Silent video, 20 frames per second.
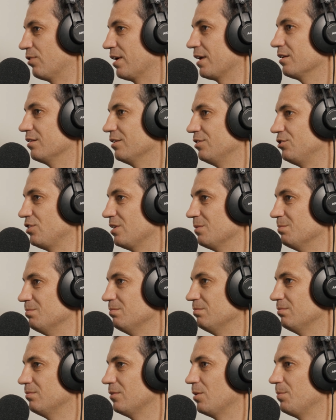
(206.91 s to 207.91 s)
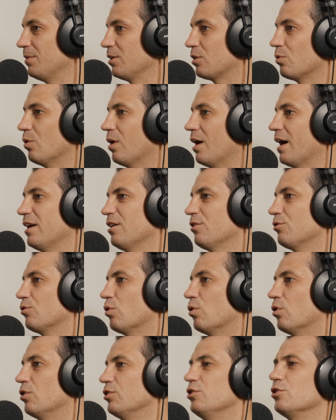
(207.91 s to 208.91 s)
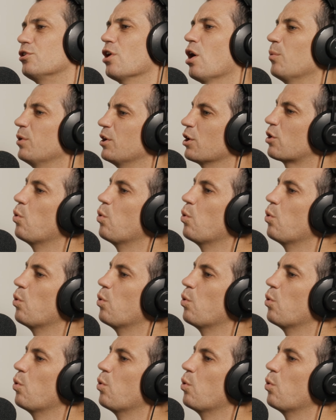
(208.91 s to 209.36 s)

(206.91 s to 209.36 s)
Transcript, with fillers: regular gym a bit quieter, or you go I at a